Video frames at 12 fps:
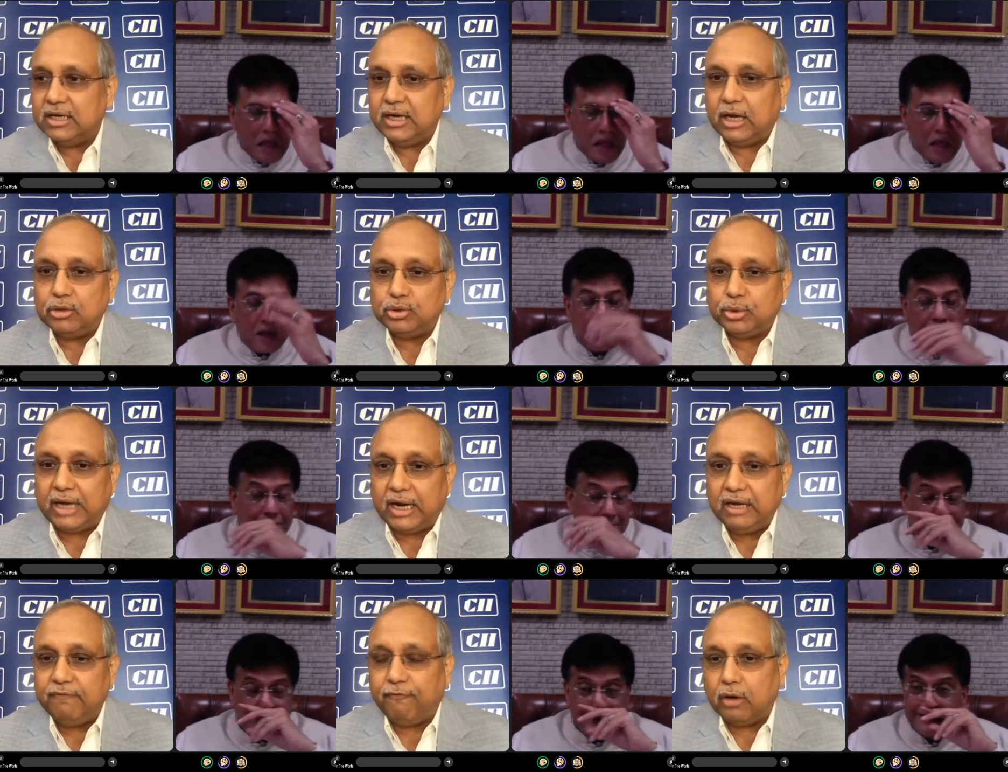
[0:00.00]
Speaker 1: now to
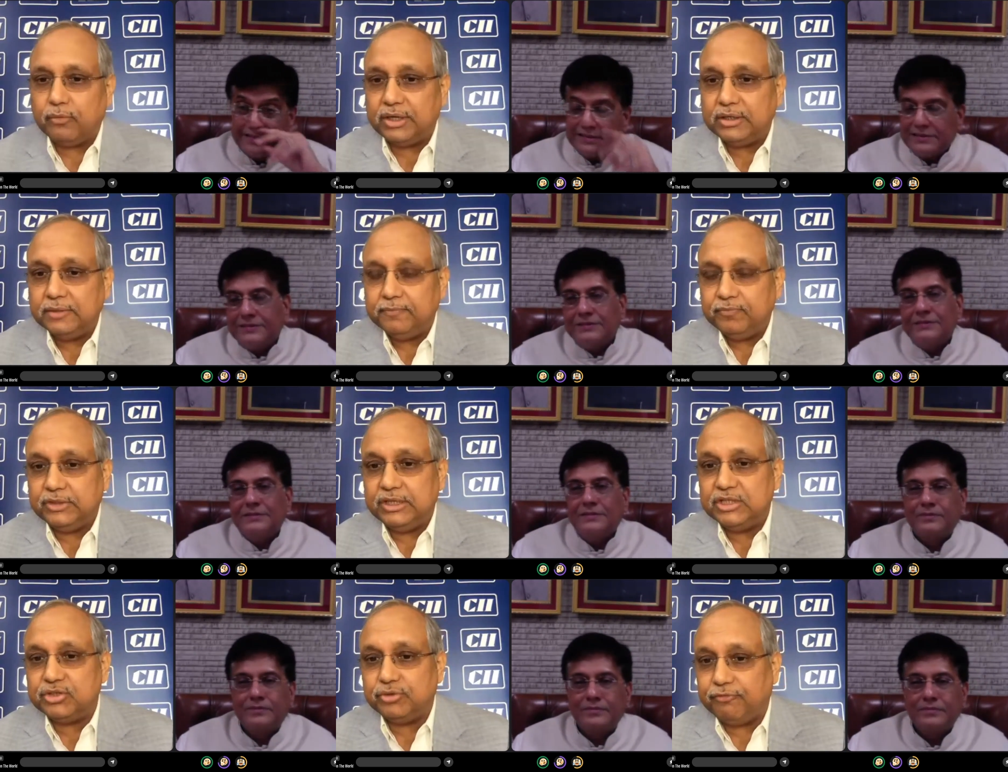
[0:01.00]
carry forward
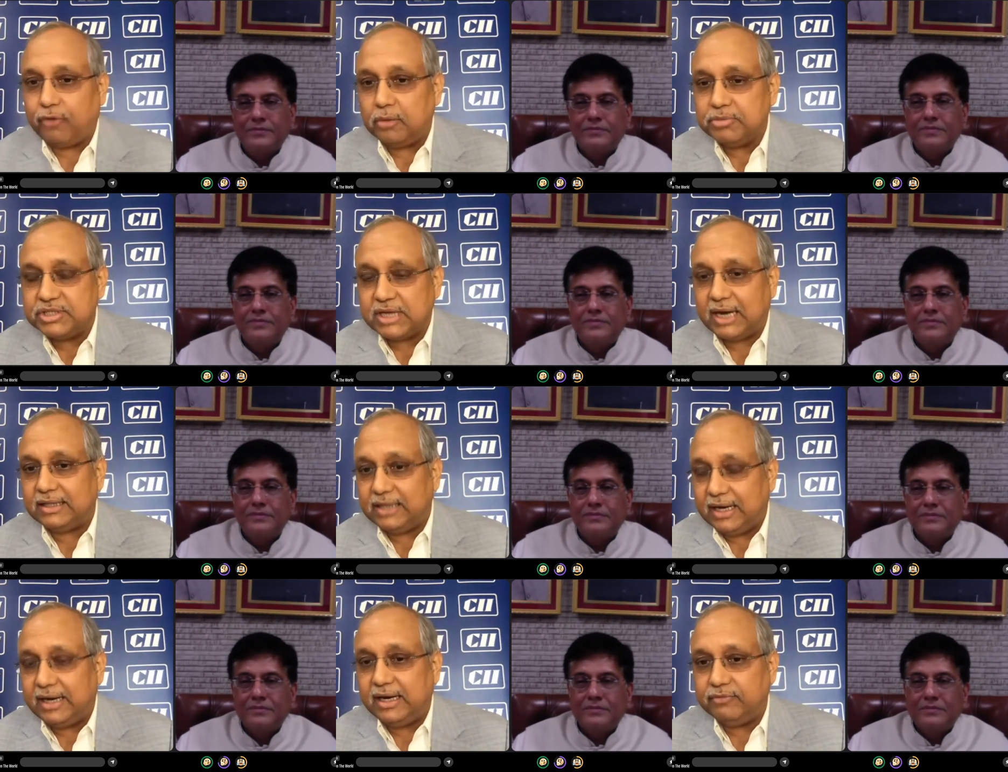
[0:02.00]
these reforms at
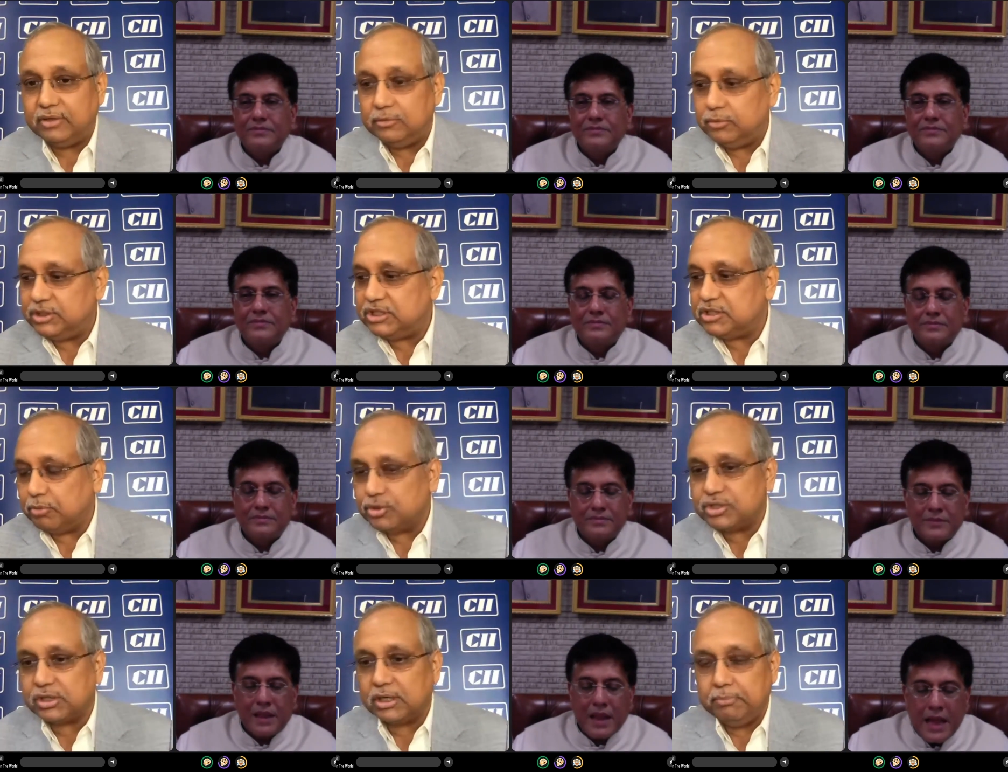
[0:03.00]
their level, which is
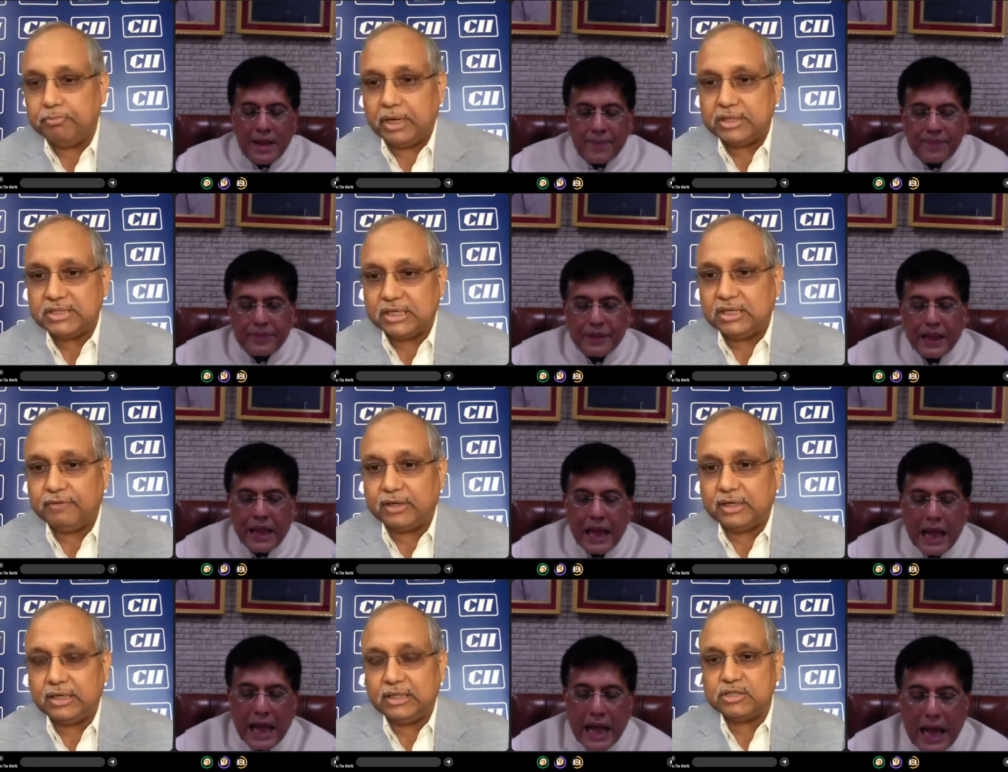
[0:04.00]
most uh,
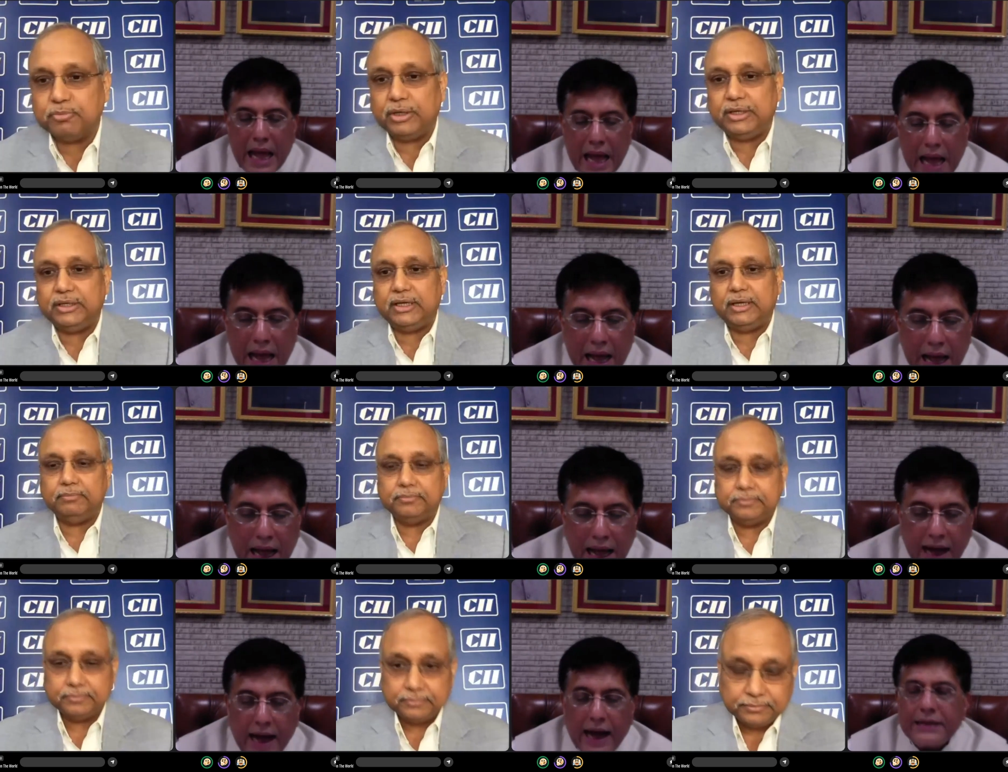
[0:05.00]
significant at this point in time?
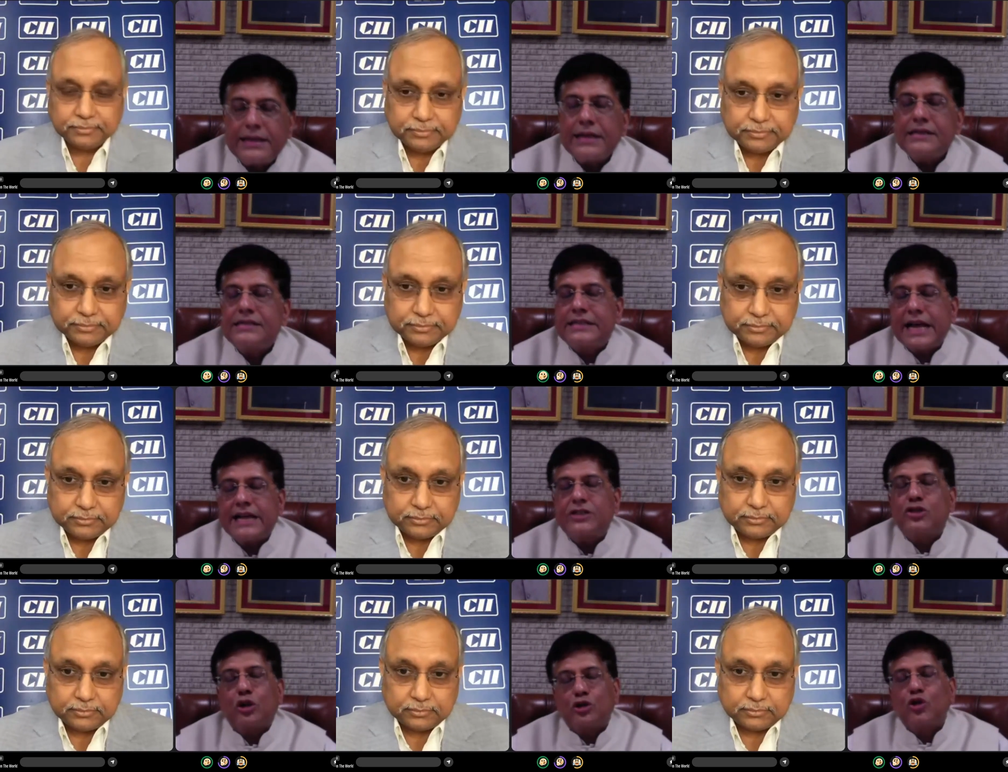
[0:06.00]
Speaker 2: I think
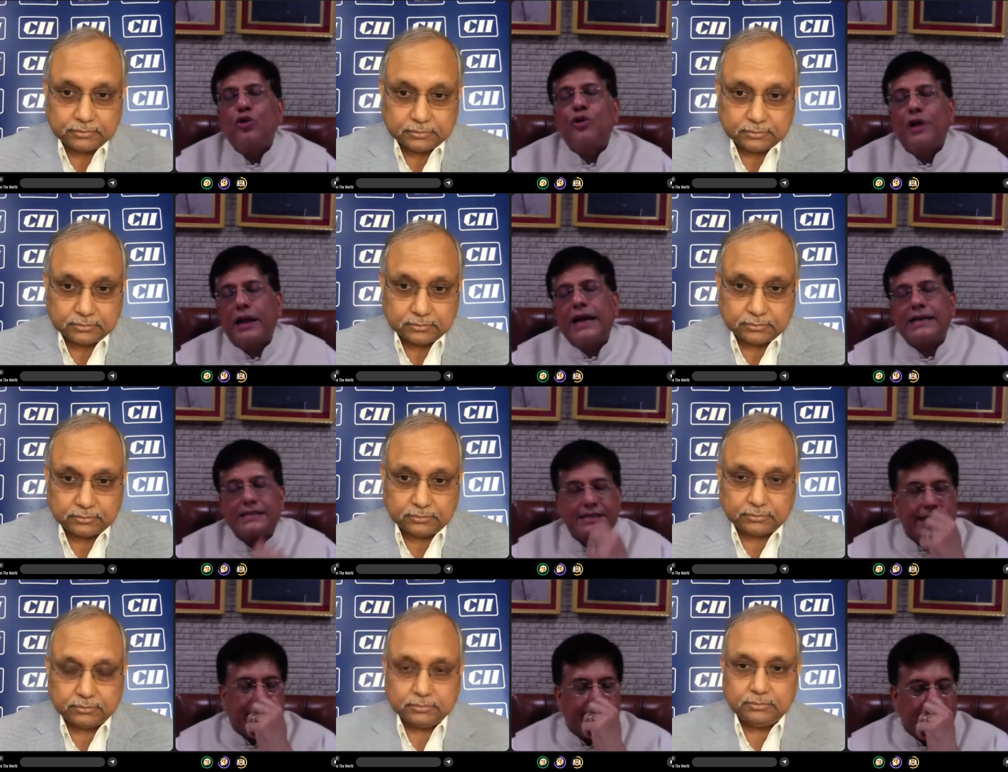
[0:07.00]
states also
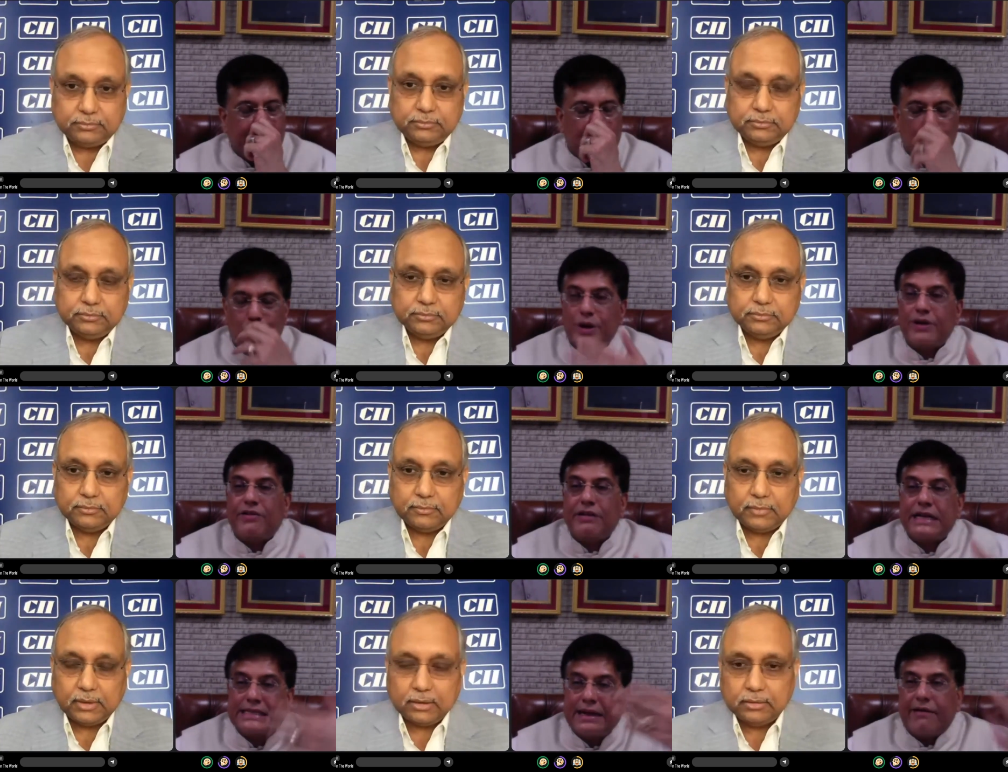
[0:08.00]
realize that if they want to
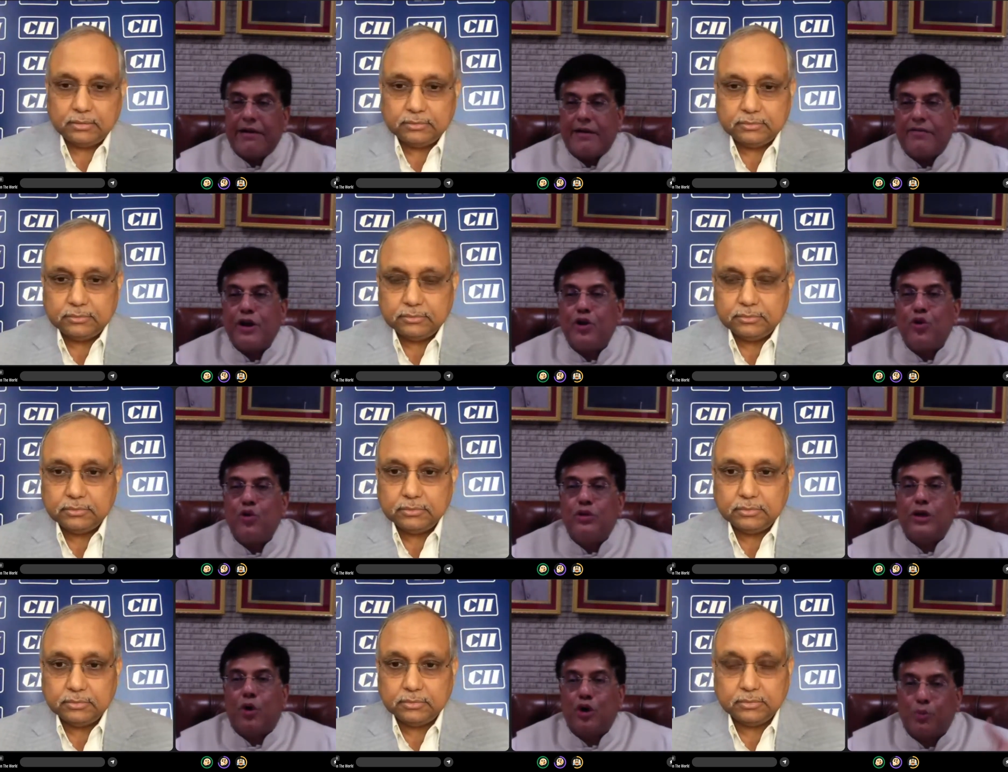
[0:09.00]
increase their revenue,
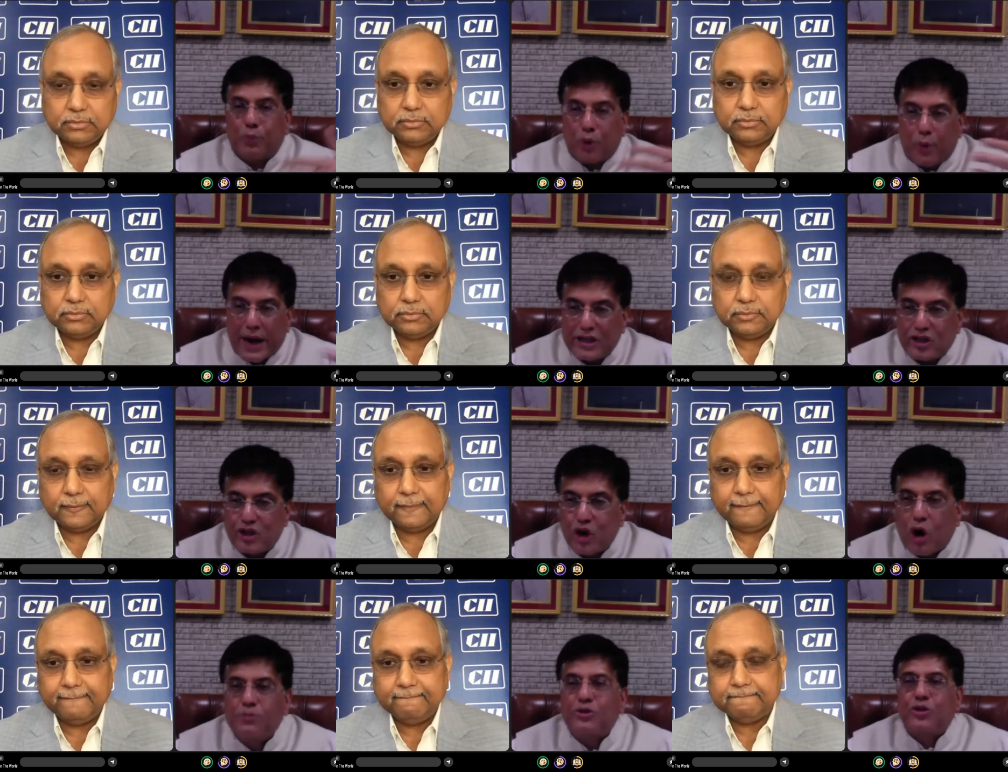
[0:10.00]
they want to provide
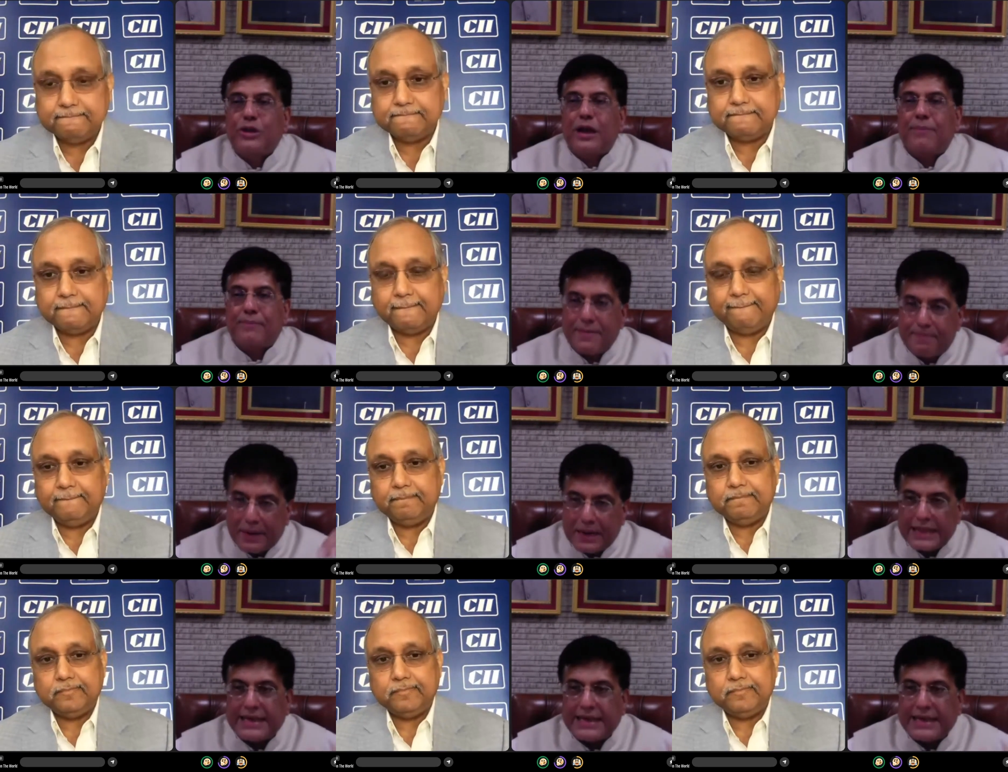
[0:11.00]
jobs to their people in